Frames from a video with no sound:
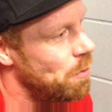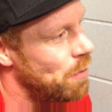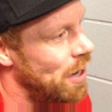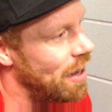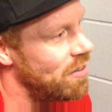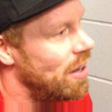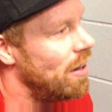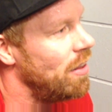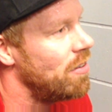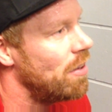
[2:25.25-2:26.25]
but like I said,
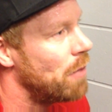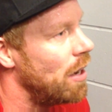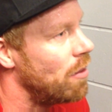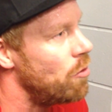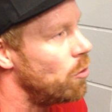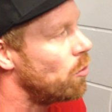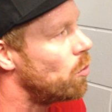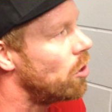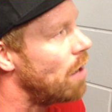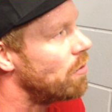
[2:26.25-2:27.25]
at least I'm getting through some
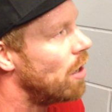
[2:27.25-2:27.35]
workouts